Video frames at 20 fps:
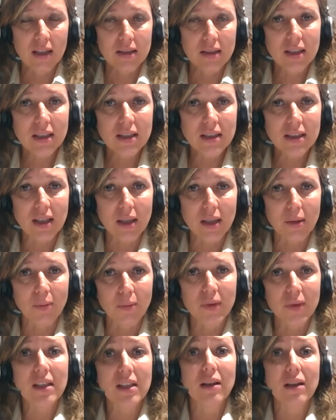
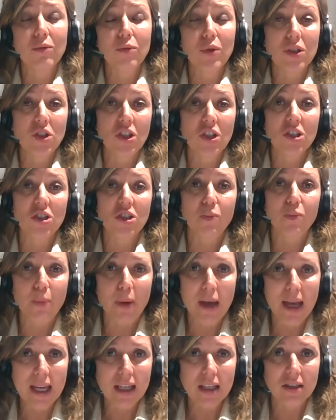system, which is
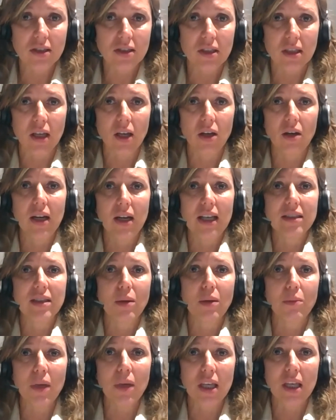based on
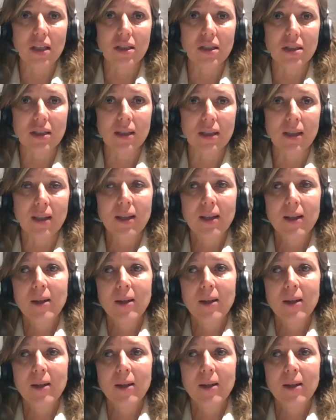SMEs.